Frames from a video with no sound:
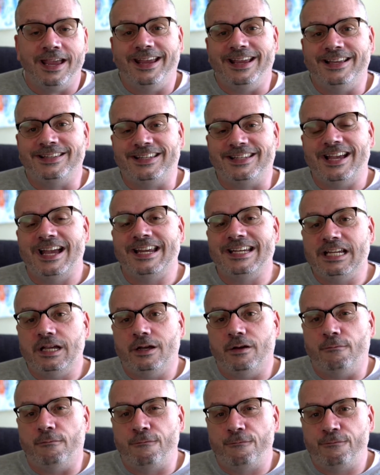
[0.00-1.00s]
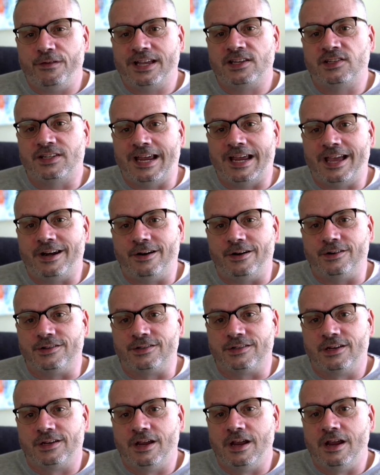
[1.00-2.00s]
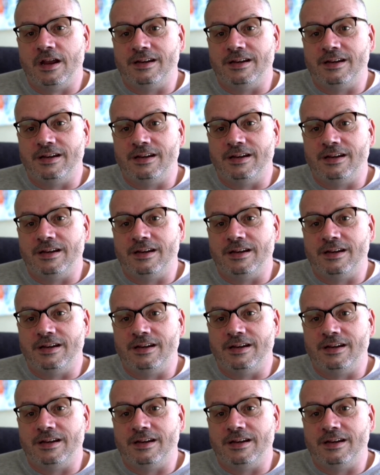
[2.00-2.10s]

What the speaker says: is the idea of fixed headers.